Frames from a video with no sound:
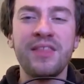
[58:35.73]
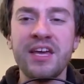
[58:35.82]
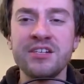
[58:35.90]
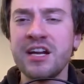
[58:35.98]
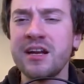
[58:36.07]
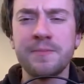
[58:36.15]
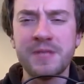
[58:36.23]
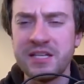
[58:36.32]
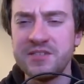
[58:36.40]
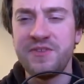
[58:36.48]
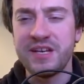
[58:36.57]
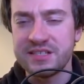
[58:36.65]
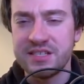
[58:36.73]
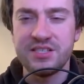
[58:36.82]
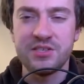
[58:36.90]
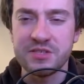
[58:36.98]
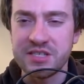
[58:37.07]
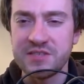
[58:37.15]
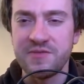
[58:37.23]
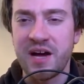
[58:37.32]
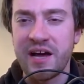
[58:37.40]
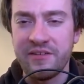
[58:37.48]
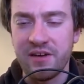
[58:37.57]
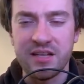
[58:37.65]
The internet update is fixed in
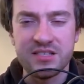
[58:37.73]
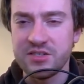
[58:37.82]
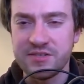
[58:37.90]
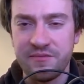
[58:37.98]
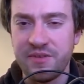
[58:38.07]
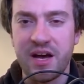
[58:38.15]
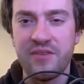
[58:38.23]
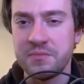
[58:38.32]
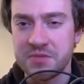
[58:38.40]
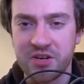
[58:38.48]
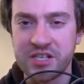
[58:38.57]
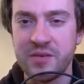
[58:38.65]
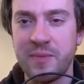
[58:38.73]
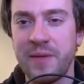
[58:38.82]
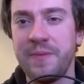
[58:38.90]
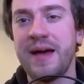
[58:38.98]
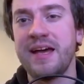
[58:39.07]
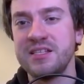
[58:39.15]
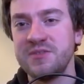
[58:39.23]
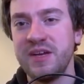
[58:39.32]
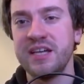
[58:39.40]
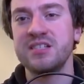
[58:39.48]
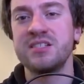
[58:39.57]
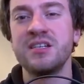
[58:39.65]
065, uh, 075. I'm sorry about that. It's
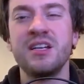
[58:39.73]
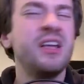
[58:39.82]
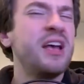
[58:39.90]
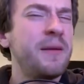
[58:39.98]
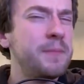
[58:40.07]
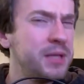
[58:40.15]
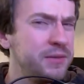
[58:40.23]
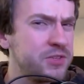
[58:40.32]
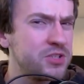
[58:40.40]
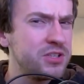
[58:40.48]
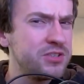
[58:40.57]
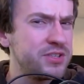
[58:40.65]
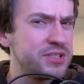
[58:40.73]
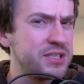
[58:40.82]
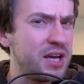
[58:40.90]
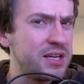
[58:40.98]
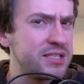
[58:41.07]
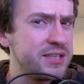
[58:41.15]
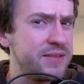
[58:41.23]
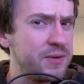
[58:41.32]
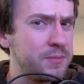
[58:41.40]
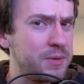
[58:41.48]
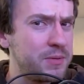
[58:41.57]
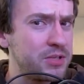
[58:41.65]
fixed. I believe virtually Chris is a Honda
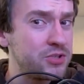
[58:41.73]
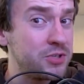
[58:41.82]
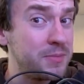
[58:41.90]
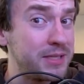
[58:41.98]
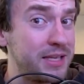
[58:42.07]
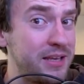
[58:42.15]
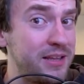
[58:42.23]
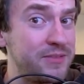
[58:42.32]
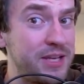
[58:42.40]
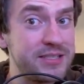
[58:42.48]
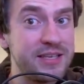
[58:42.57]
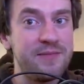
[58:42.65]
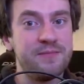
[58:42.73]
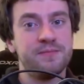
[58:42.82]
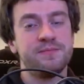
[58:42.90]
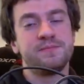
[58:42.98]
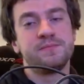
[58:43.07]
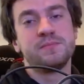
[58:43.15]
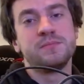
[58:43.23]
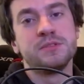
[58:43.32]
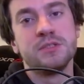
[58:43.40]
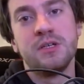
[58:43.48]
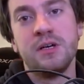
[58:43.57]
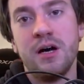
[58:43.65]
Civic, but I'm not sure about that. You'll have to ask him.
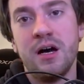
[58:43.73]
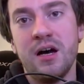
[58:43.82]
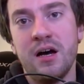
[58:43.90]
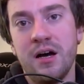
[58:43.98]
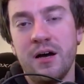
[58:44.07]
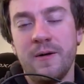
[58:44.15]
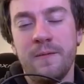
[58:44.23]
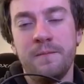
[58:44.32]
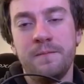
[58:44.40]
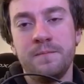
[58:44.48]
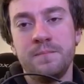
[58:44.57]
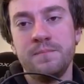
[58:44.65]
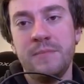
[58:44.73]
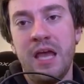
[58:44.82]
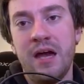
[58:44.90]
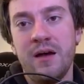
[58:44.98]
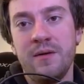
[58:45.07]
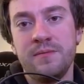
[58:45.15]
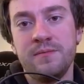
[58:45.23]
Um, yeah.